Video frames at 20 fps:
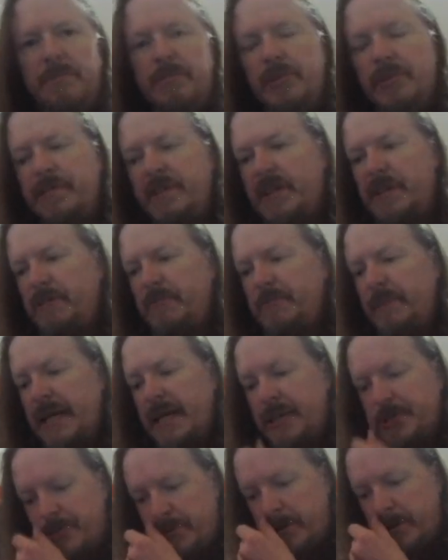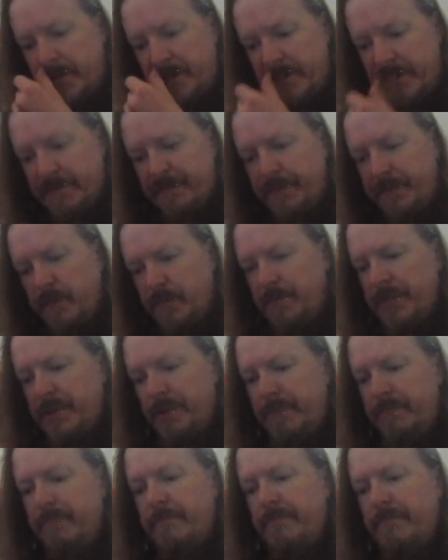movie Megatron from
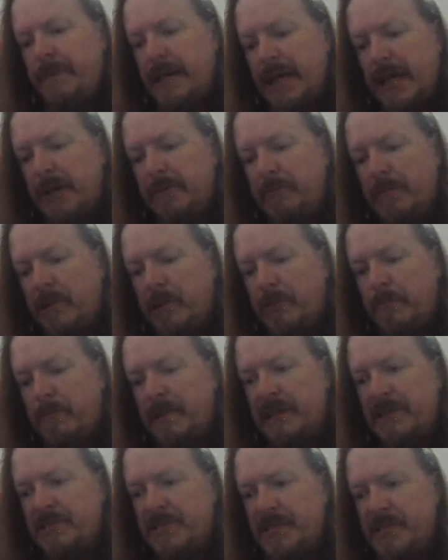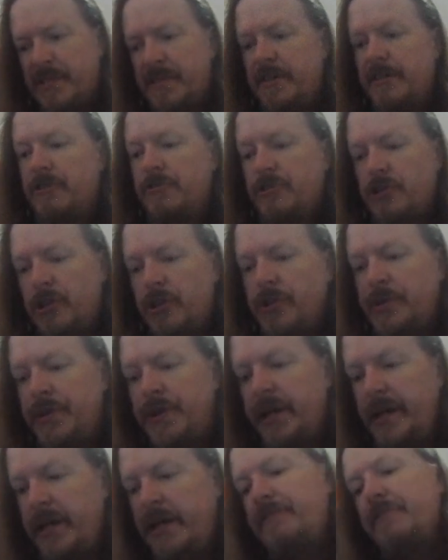the mega blockbuster that showed
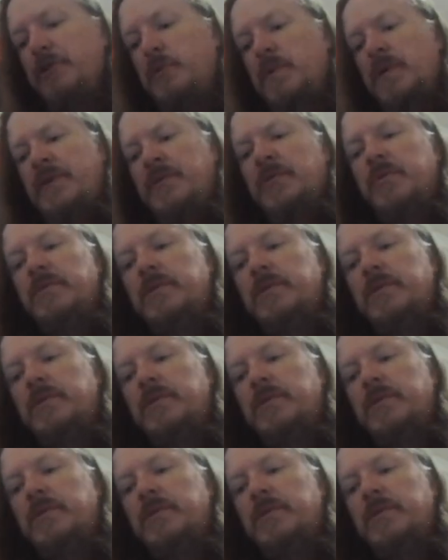everyone in the